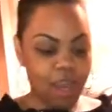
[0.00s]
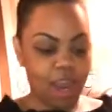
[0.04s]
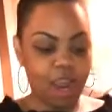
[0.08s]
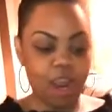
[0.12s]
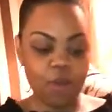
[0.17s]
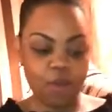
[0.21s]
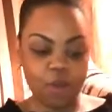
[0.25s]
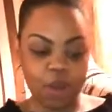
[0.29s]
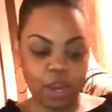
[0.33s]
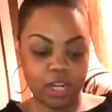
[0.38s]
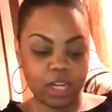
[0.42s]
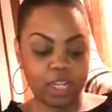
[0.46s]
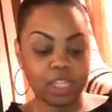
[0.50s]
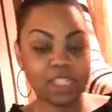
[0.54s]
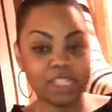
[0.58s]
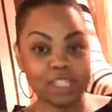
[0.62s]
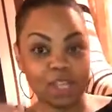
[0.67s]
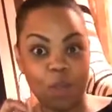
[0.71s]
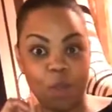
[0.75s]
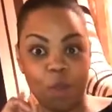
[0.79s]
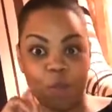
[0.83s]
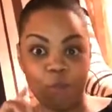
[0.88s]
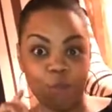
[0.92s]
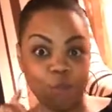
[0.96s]
Alrighty,
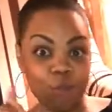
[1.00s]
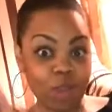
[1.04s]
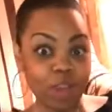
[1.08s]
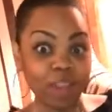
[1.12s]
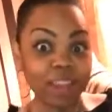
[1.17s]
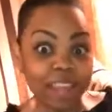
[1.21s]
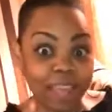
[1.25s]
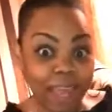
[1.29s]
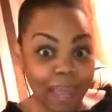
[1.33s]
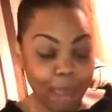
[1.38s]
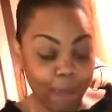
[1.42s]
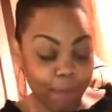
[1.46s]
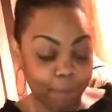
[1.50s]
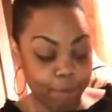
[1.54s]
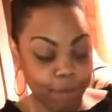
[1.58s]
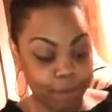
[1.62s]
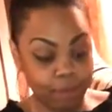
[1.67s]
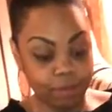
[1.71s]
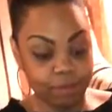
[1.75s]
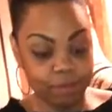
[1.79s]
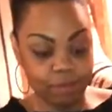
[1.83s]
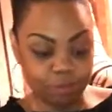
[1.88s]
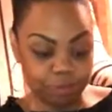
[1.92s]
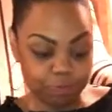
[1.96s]
so I'm really
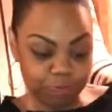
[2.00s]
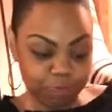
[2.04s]
happy